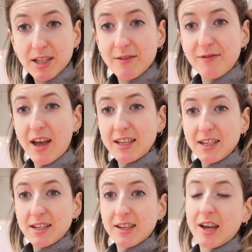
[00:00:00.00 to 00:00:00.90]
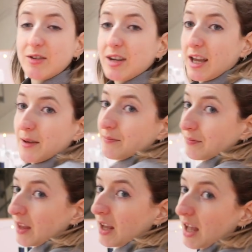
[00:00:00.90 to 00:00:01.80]
confetti design on it,
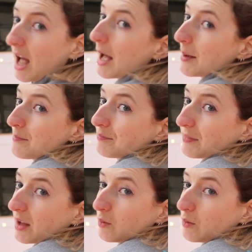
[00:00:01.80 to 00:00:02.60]
um,